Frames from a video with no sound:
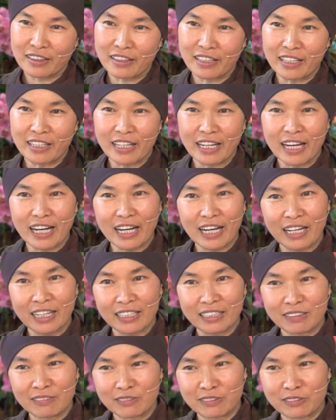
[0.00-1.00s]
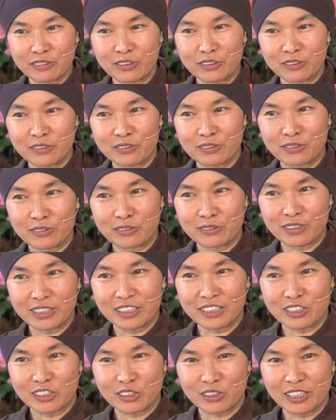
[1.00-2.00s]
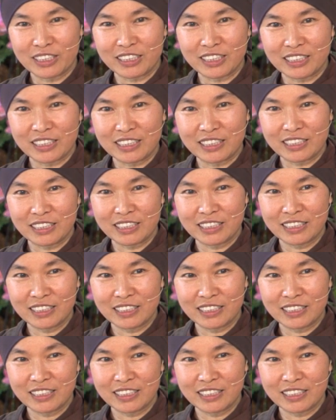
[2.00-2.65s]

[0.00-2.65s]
then I will do registration.